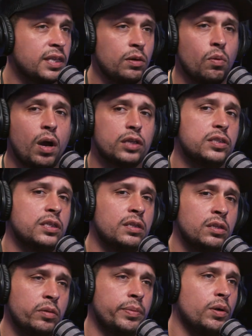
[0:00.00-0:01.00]
the state of
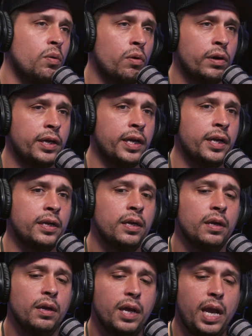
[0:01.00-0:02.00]
Washington, a little bit of Oregon,
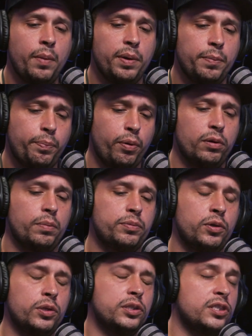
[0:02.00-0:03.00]
and we'd
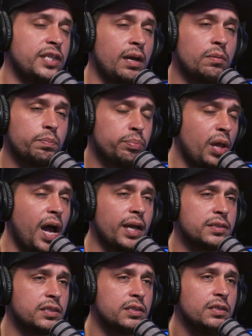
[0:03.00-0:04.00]
purchase out
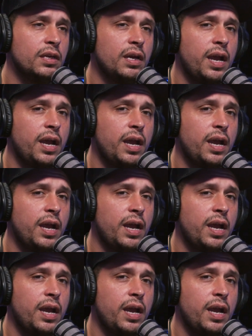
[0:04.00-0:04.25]
plots.